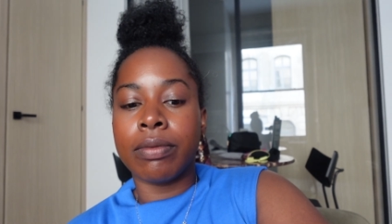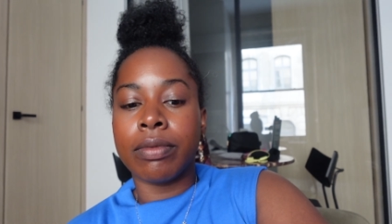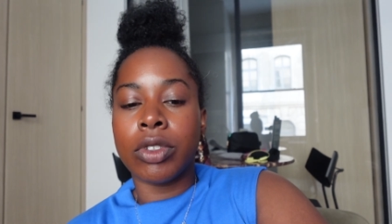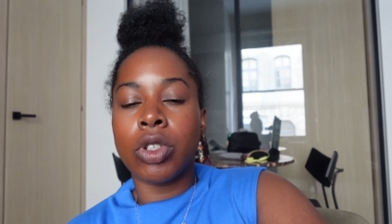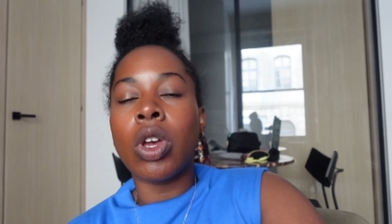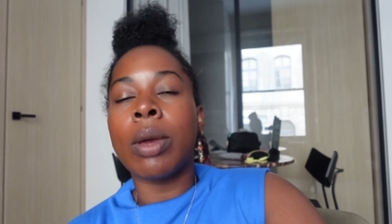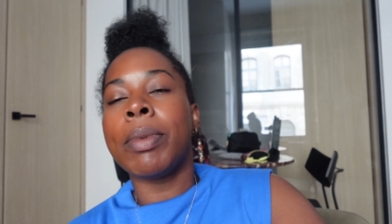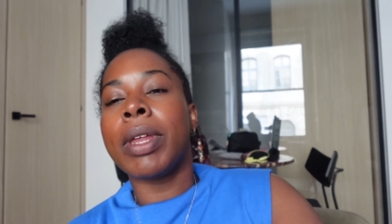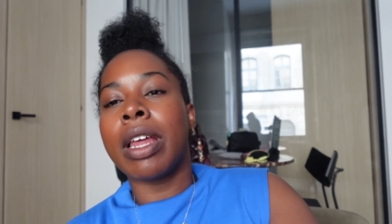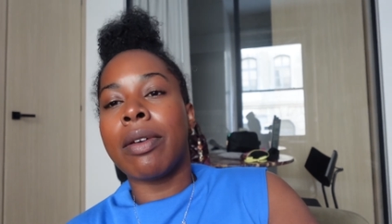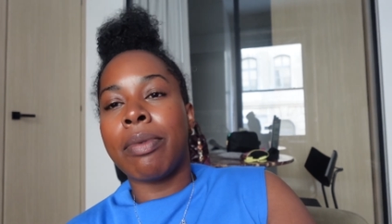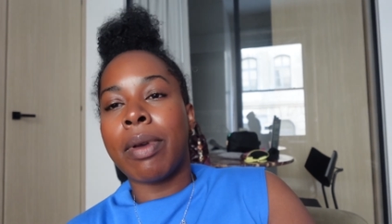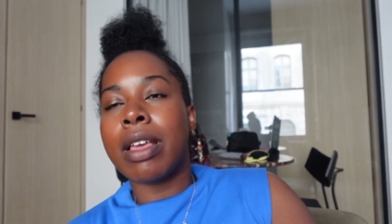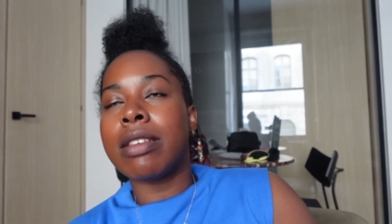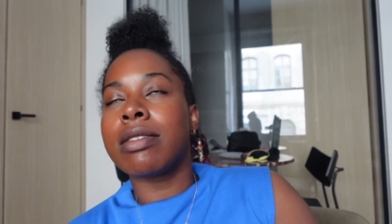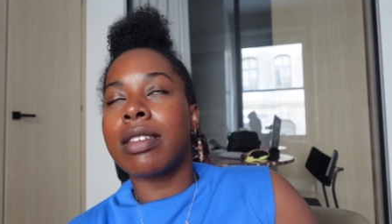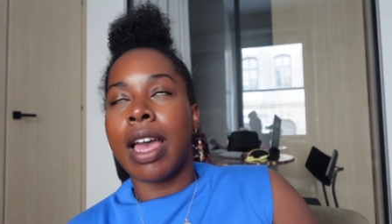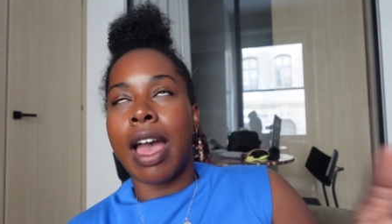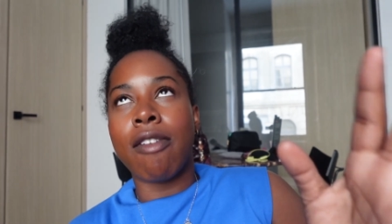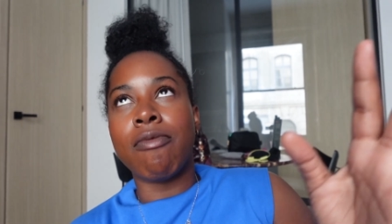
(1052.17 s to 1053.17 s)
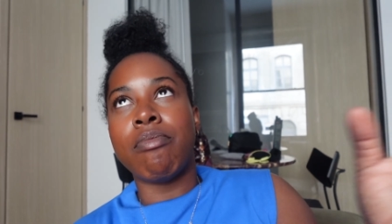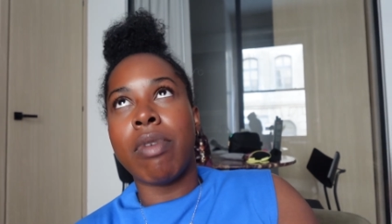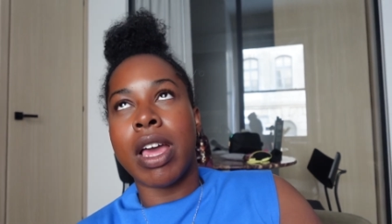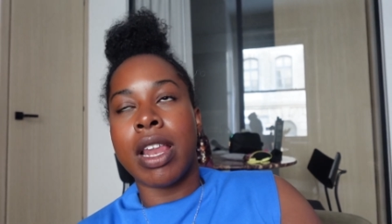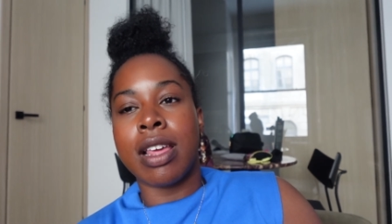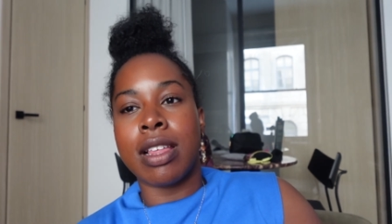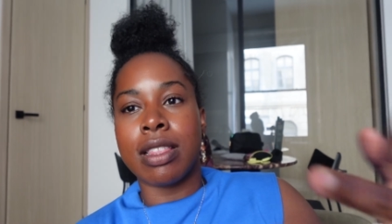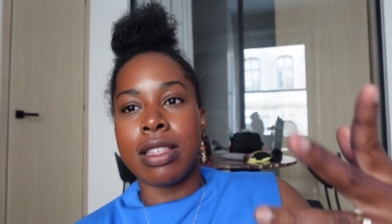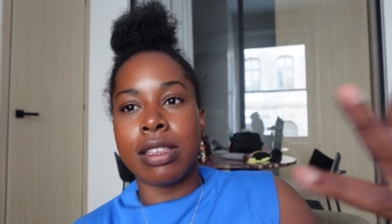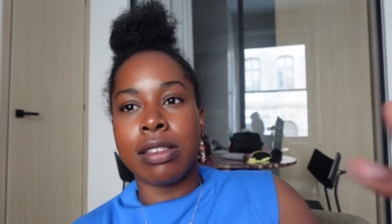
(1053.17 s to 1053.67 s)
So, I mean, I basically have been
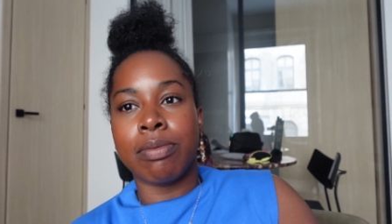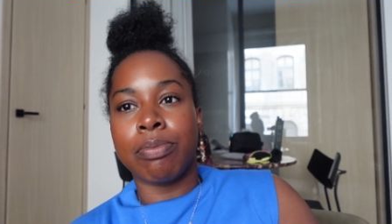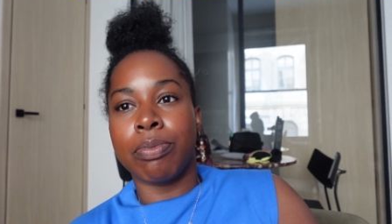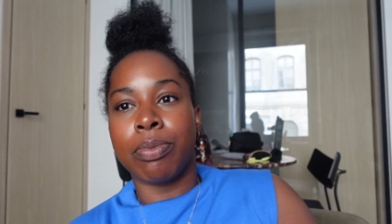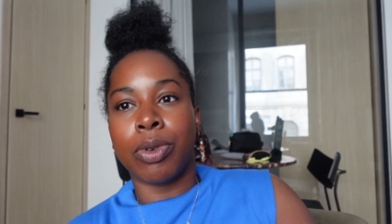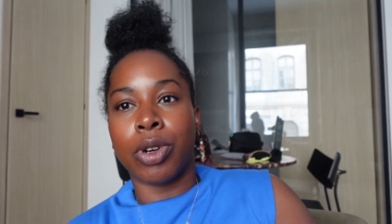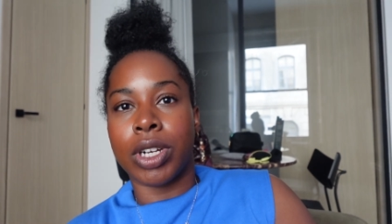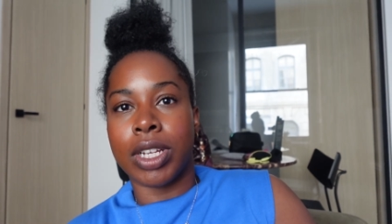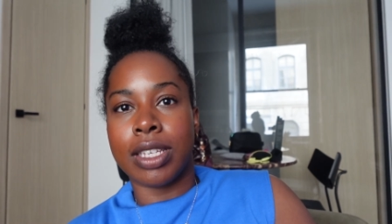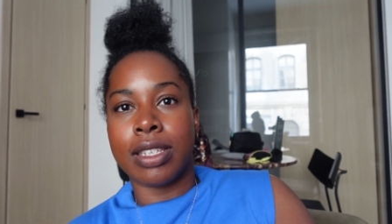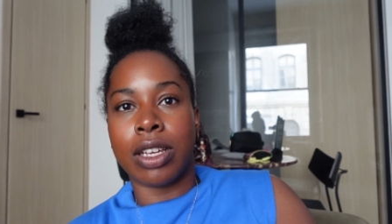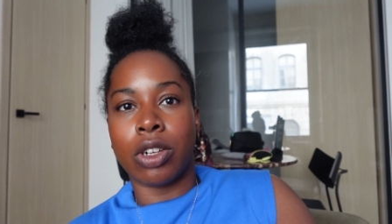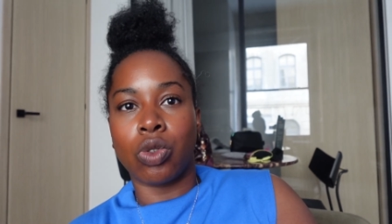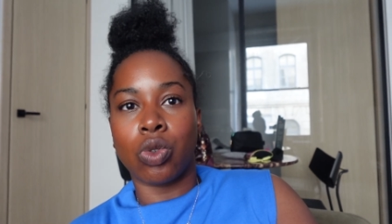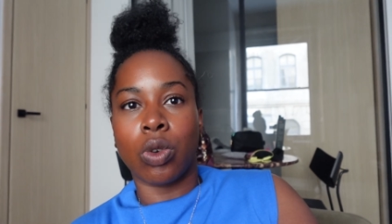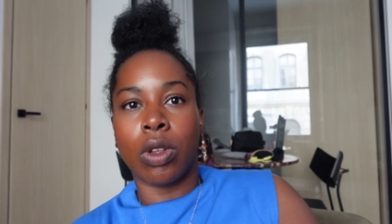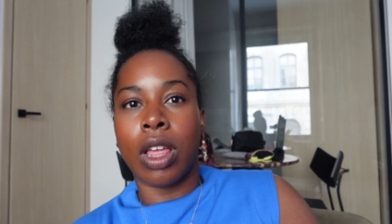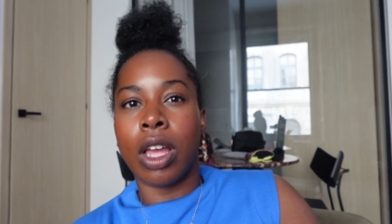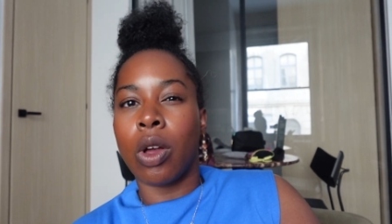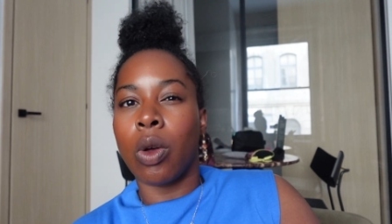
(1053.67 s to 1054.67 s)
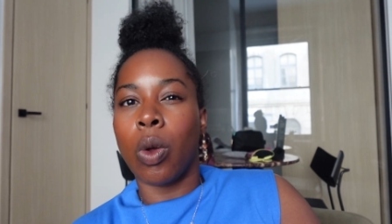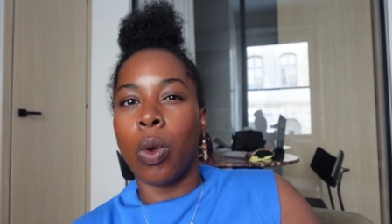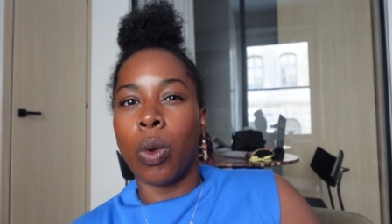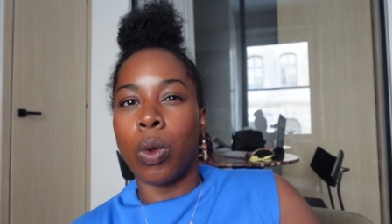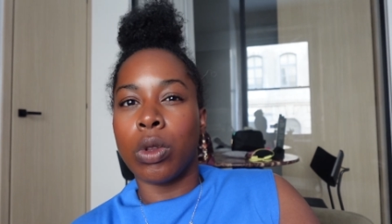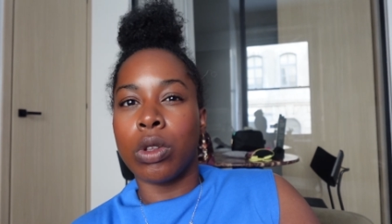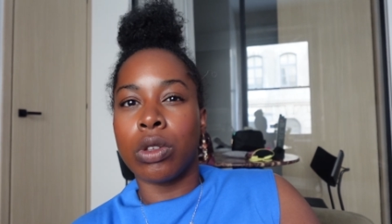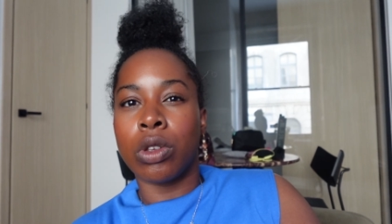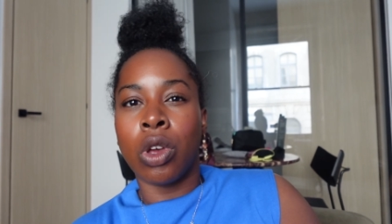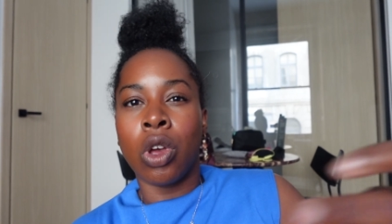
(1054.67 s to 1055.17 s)
in this pretty central, like
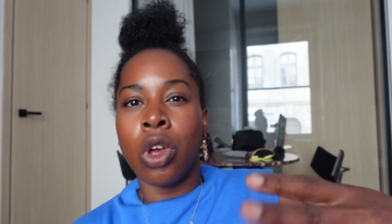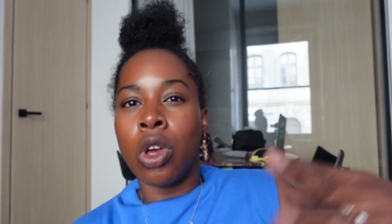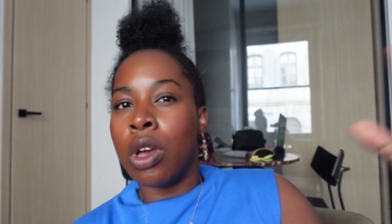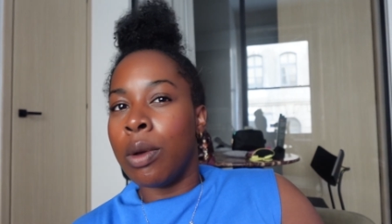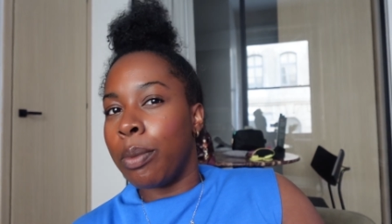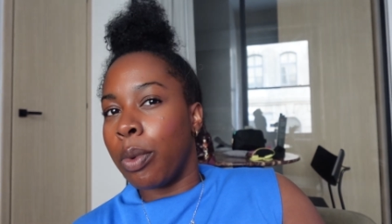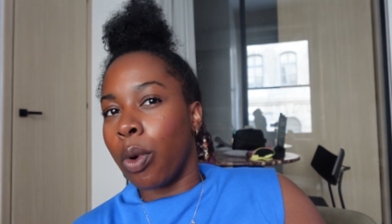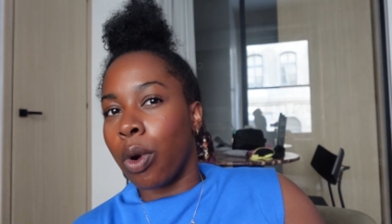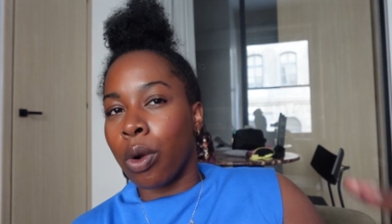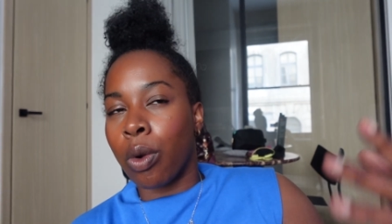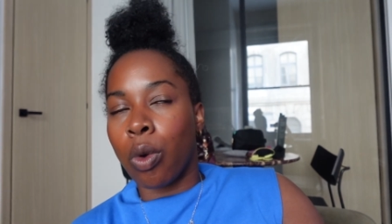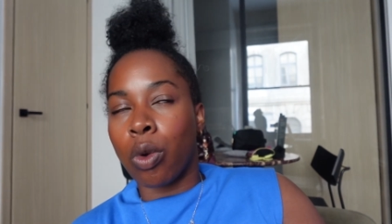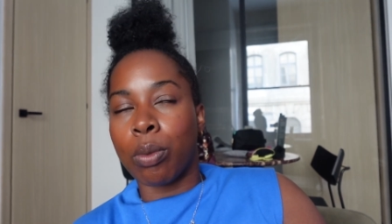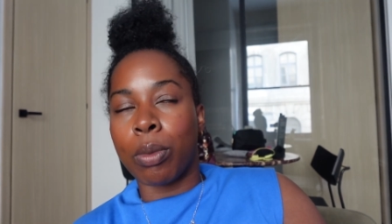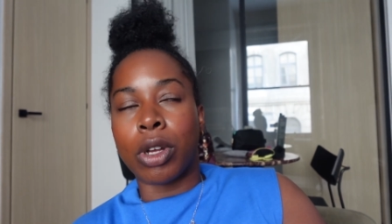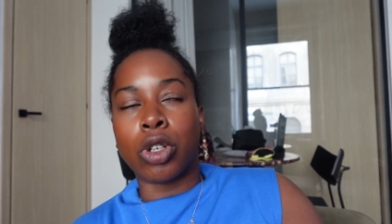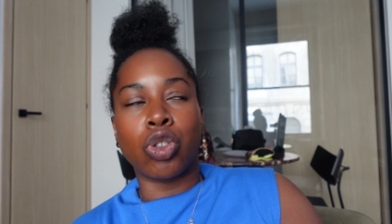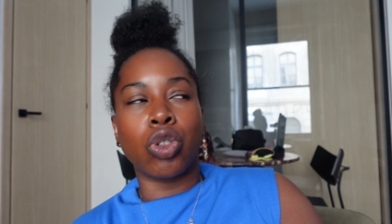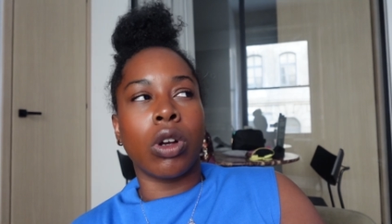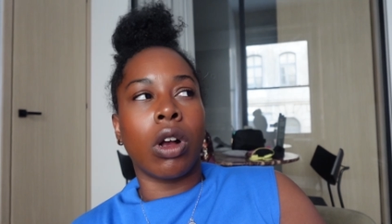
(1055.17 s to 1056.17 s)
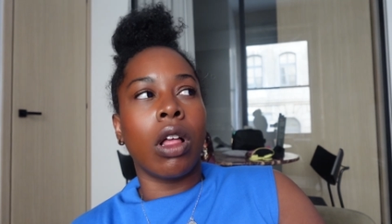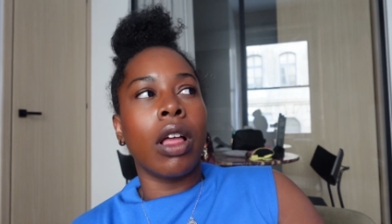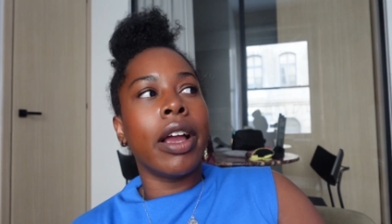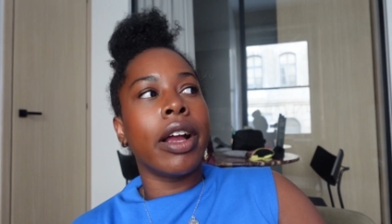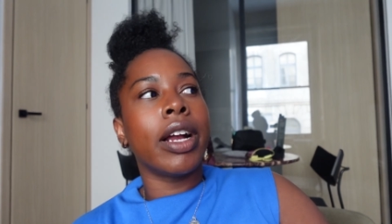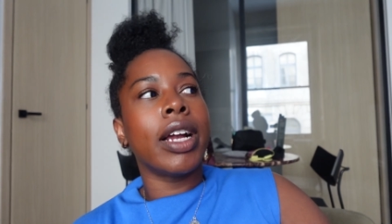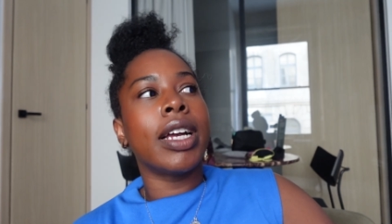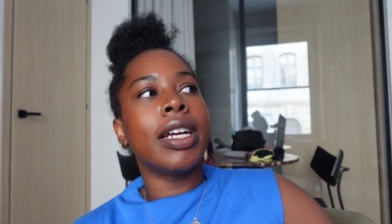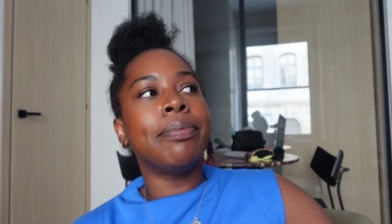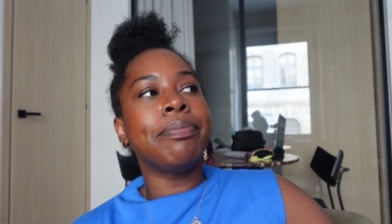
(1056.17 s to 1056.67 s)
old Montreal
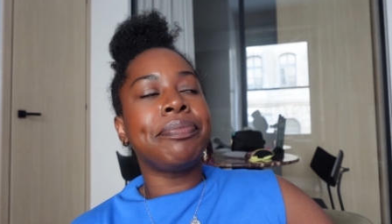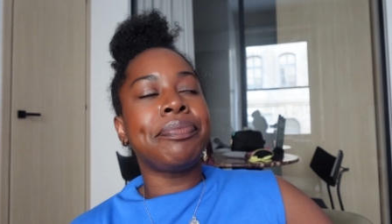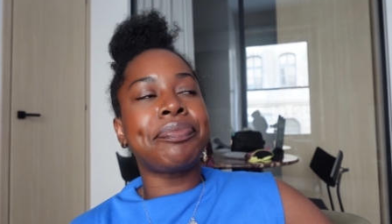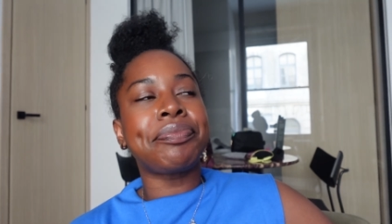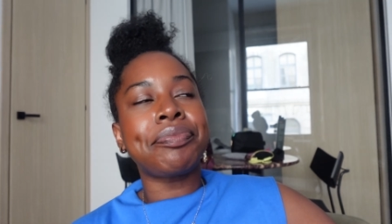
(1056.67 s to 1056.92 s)
area.